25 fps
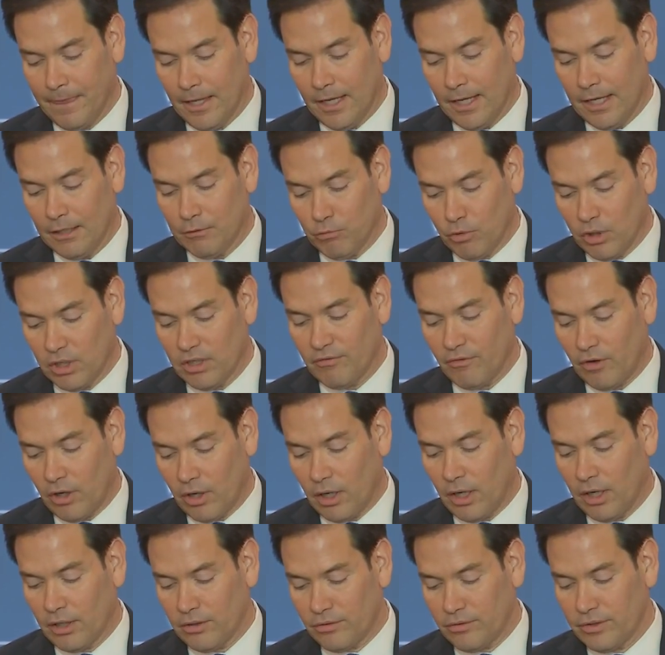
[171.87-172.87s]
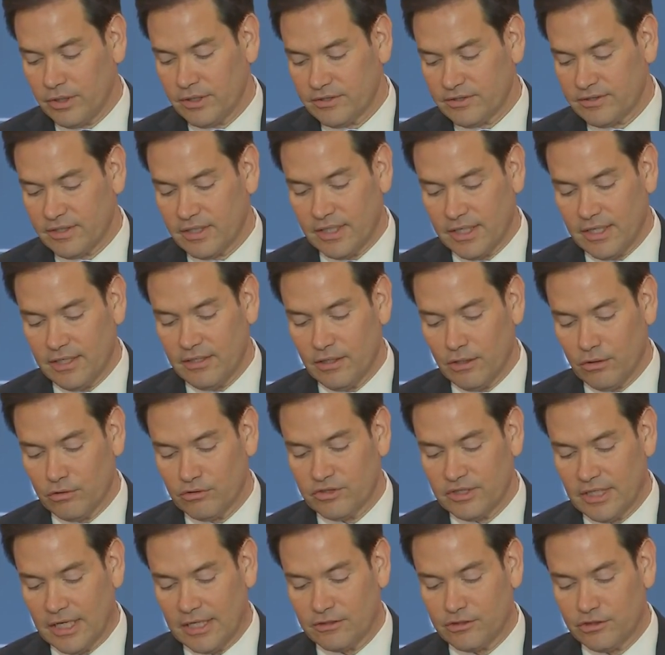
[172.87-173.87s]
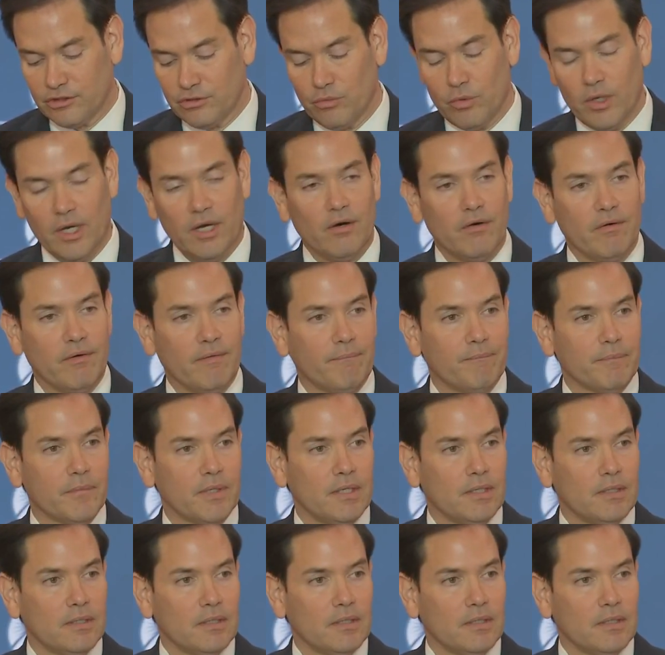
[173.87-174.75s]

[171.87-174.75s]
And one of our honorees today knows that too well,